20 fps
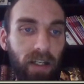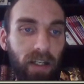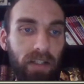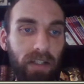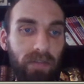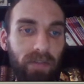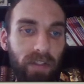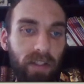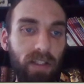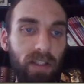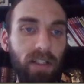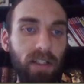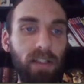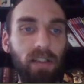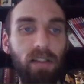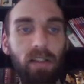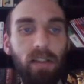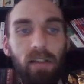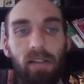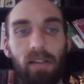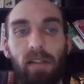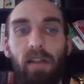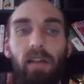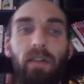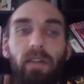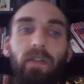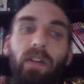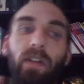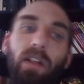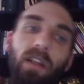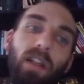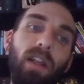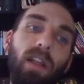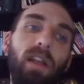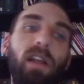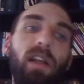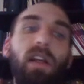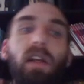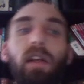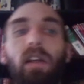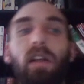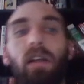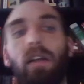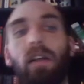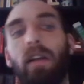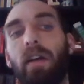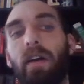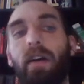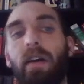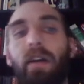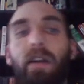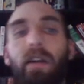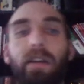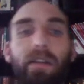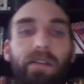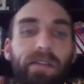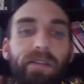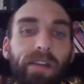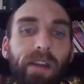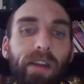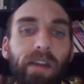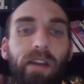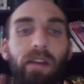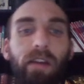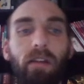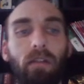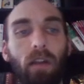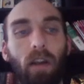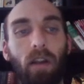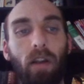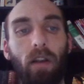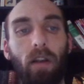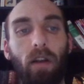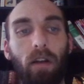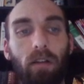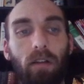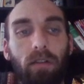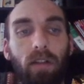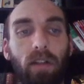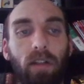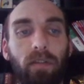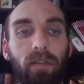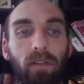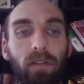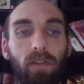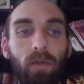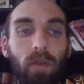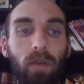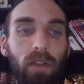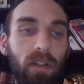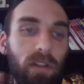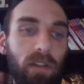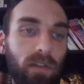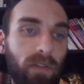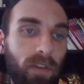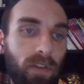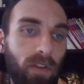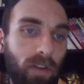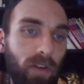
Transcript: 6, 7, 8, 9, 10. 11, 12, 13.